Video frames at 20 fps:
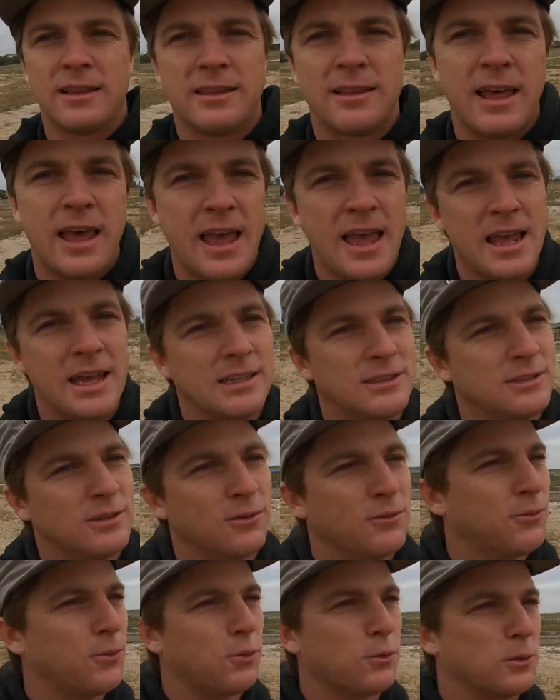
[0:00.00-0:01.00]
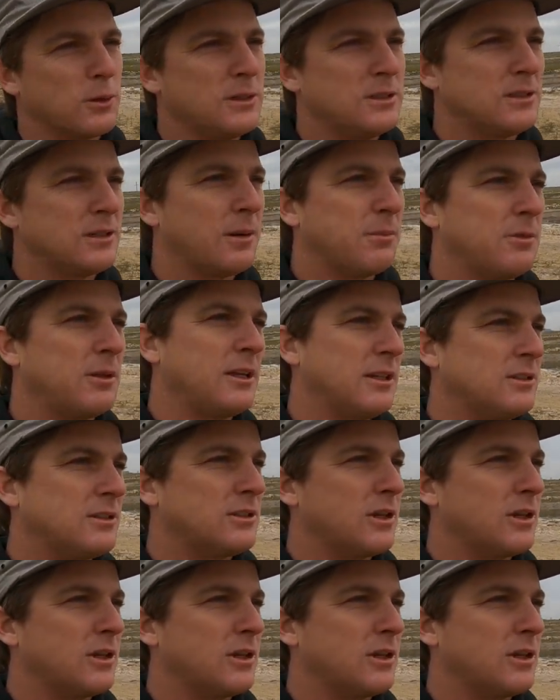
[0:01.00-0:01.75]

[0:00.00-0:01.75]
the age of 40 something.